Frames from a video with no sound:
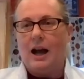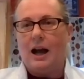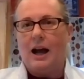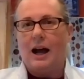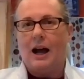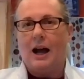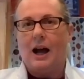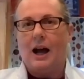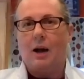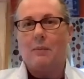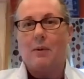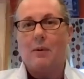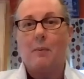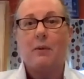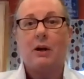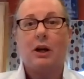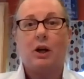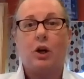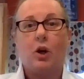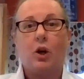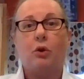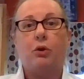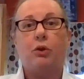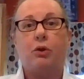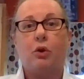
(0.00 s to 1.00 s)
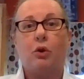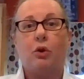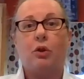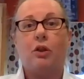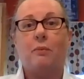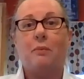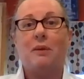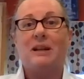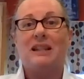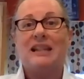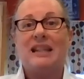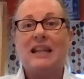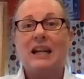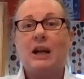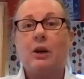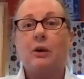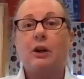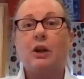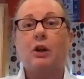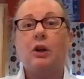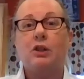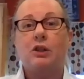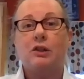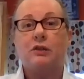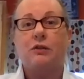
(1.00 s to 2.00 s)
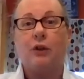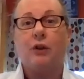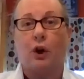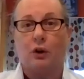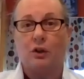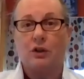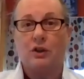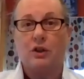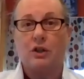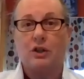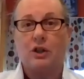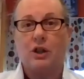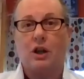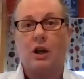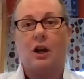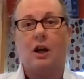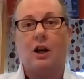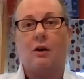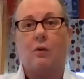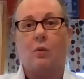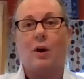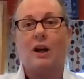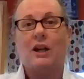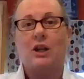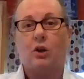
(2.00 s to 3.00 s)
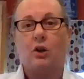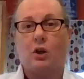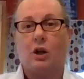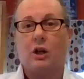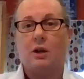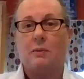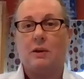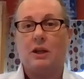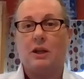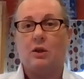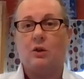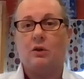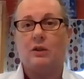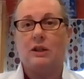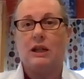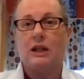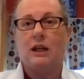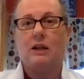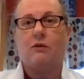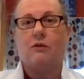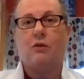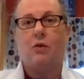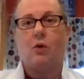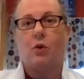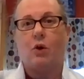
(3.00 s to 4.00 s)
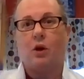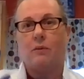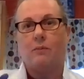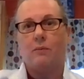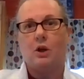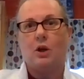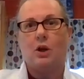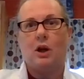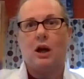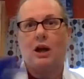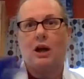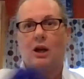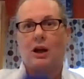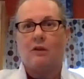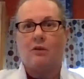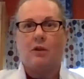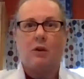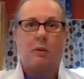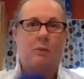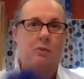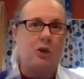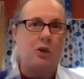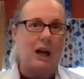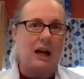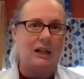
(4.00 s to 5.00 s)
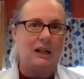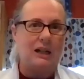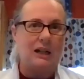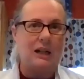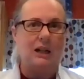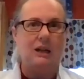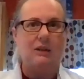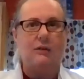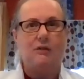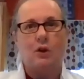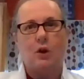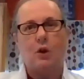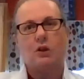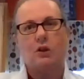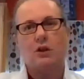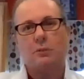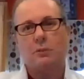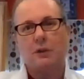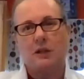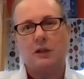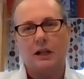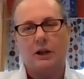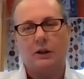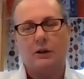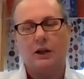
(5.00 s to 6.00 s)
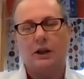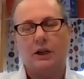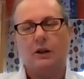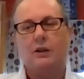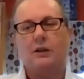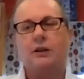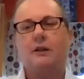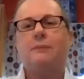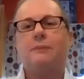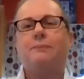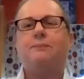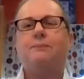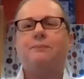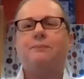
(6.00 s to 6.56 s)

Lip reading: I'm going to go through the materials first, what you're going to be using for, how you have your objective, notes, materials.